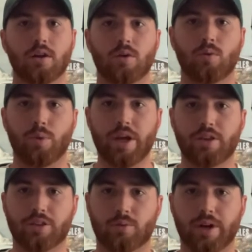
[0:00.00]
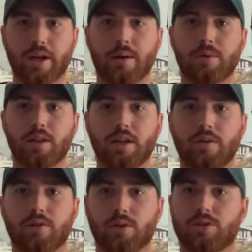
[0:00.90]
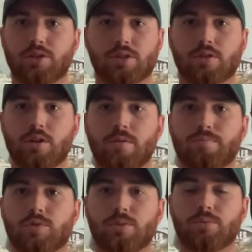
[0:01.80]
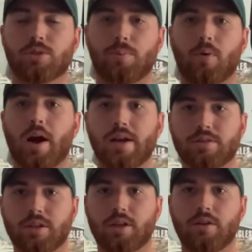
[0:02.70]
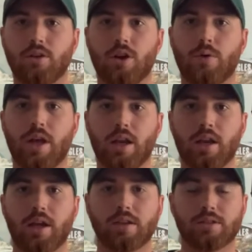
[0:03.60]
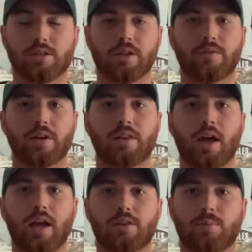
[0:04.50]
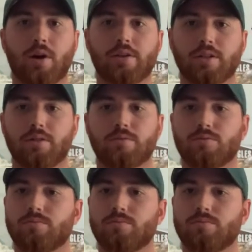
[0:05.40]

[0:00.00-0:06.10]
week 3, I believe. There's just some surprising, endings and stuff like that, surprising,